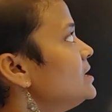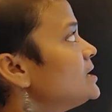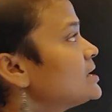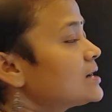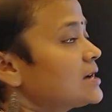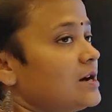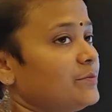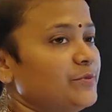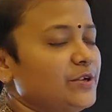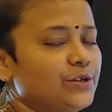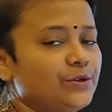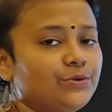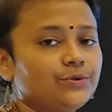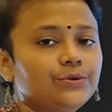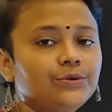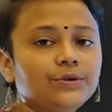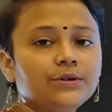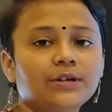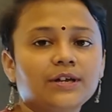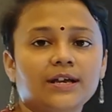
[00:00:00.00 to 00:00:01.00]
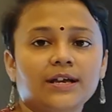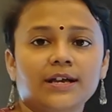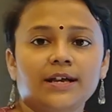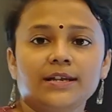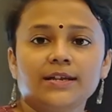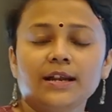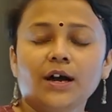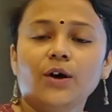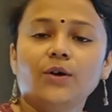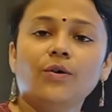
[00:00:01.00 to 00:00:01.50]
Coming to
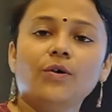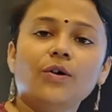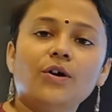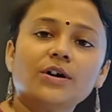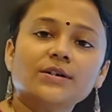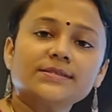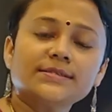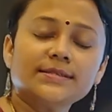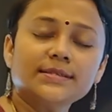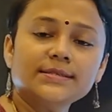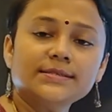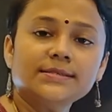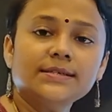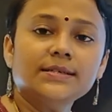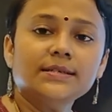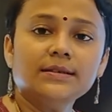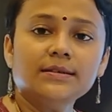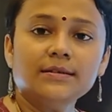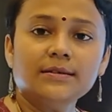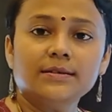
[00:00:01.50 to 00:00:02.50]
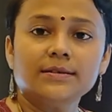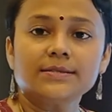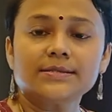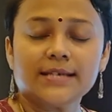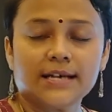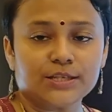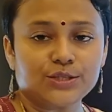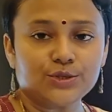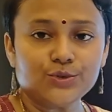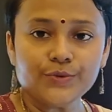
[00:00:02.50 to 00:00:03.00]
now, oxygen
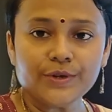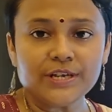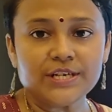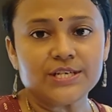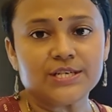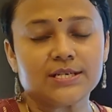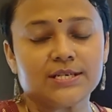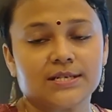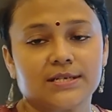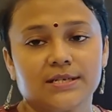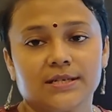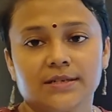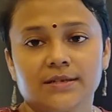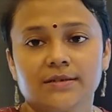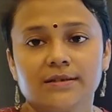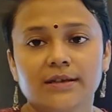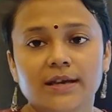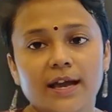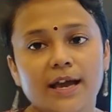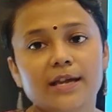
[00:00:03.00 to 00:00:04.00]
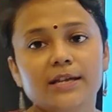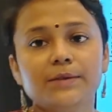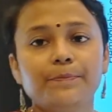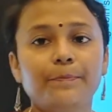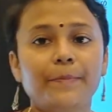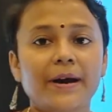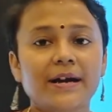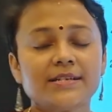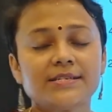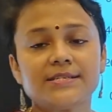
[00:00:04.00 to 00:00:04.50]
saturation and
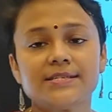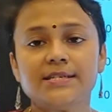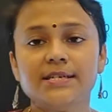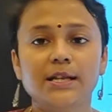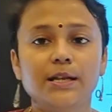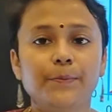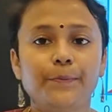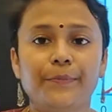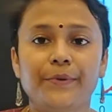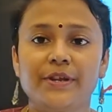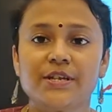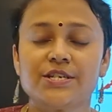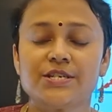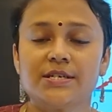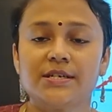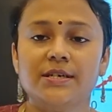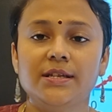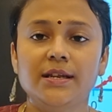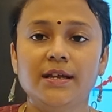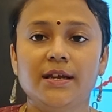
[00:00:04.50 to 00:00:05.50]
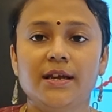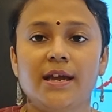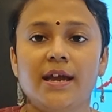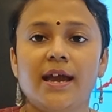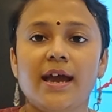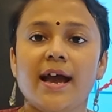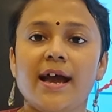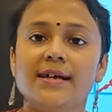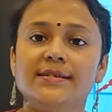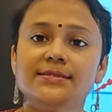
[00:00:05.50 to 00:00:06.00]
partial pressure
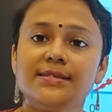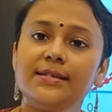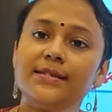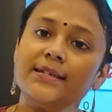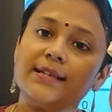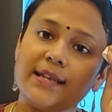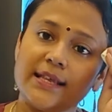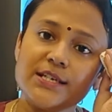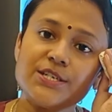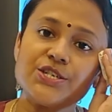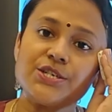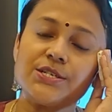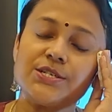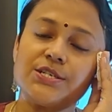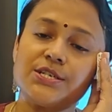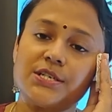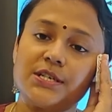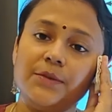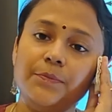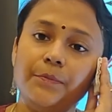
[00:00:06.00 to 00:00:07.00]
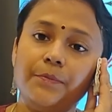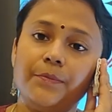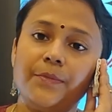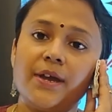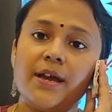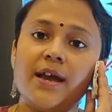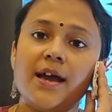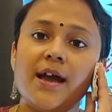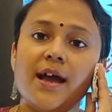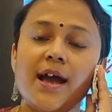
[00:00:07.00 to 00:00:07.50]
has a relationship,
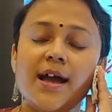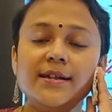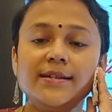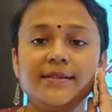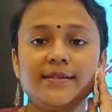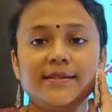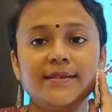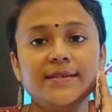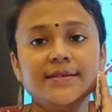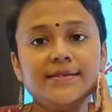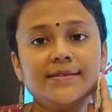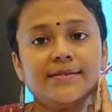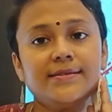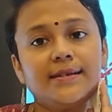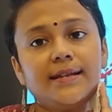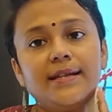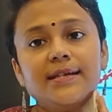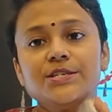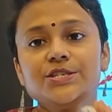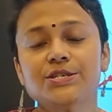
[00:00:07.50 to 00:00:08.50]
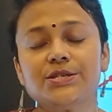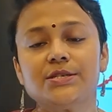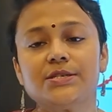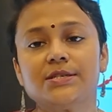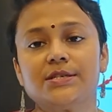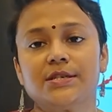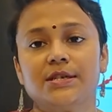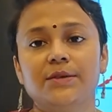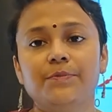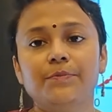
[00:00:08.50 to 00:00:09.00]
and this
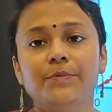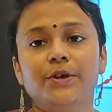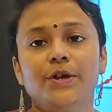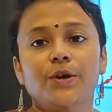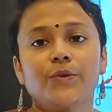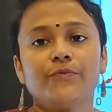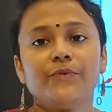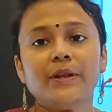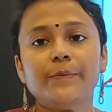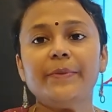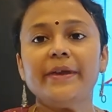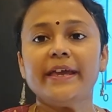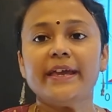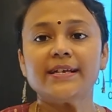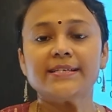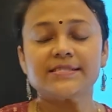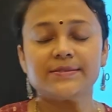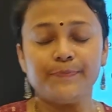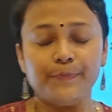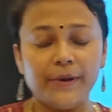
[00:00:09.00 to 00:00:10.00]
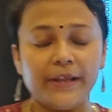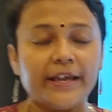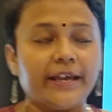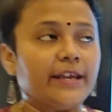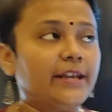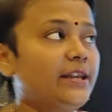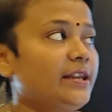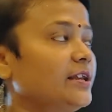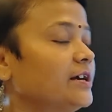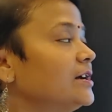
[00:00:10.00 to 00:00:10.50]
relationship will be
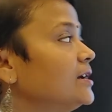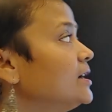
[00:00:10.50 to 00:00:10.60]
explained